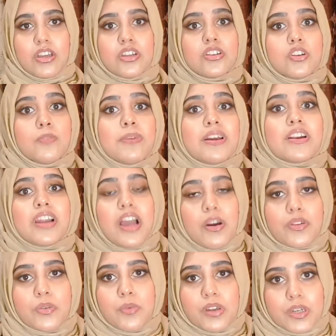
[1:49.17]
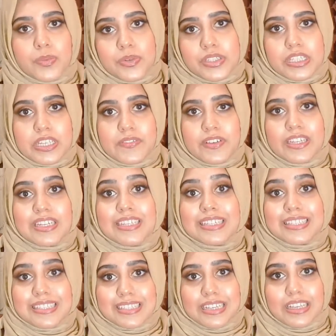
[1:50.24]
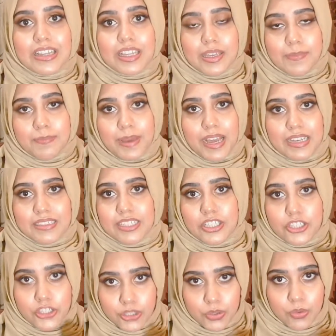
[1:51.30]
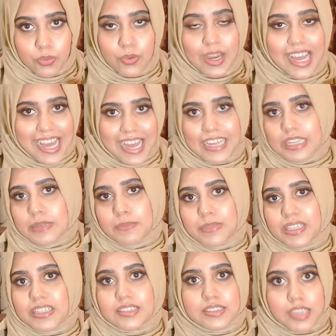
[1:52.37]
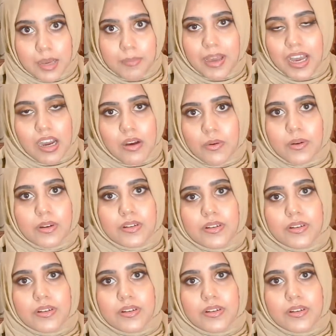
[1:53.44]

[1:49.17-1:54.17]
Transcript: No matter how you want to perceive it, it is still impacting you and me somehow.